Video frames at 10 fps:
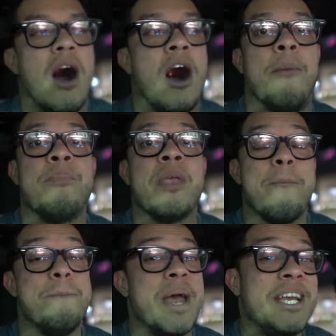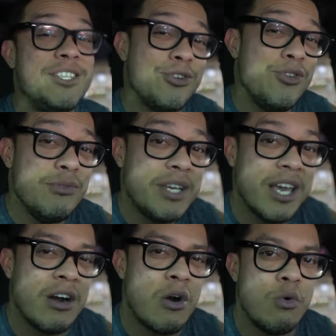Um, make sure you
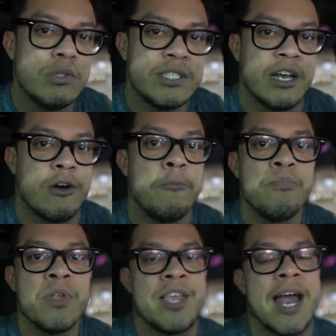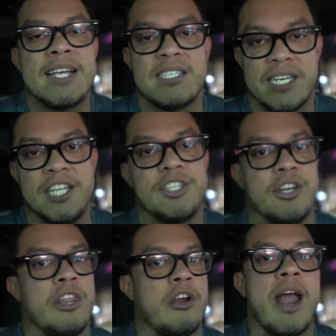get a hotel that has a
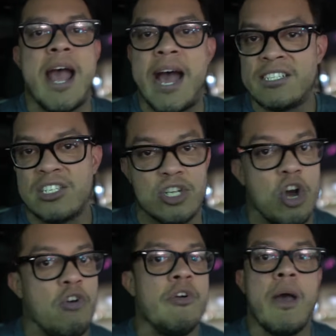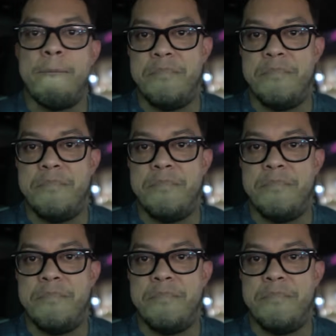kitchen in there, has a stove,